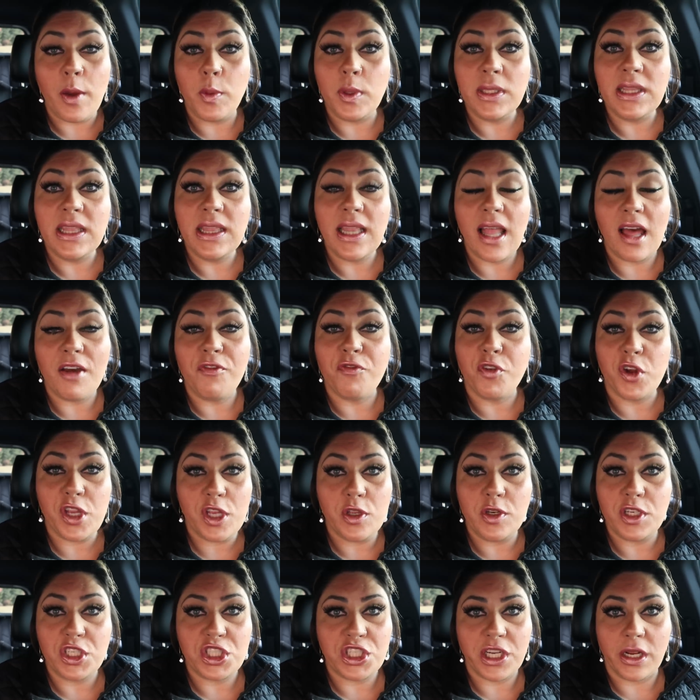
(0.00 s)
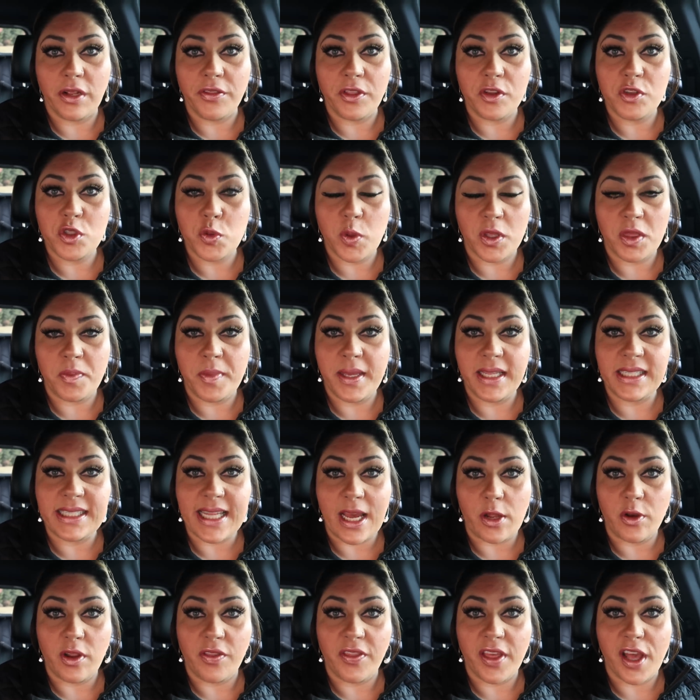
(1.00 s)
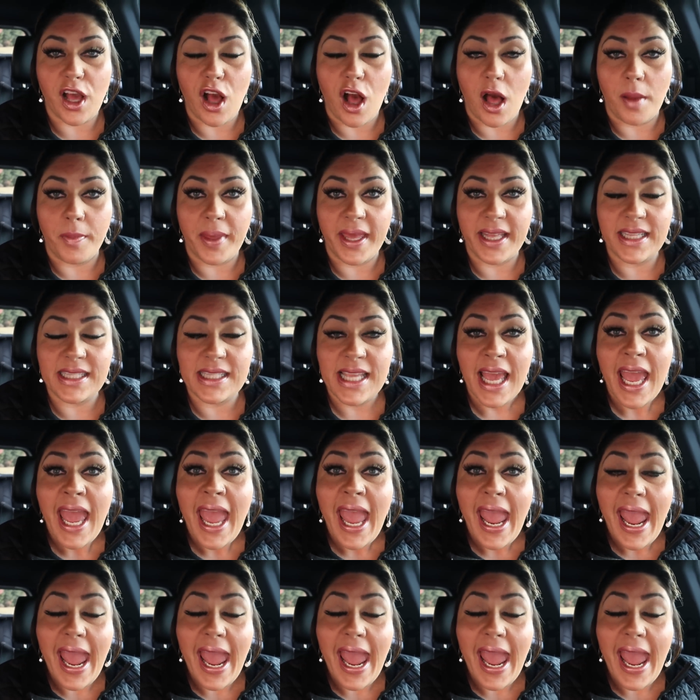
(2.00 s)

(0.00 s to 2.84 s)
I would love for you to share those with me down in the comments.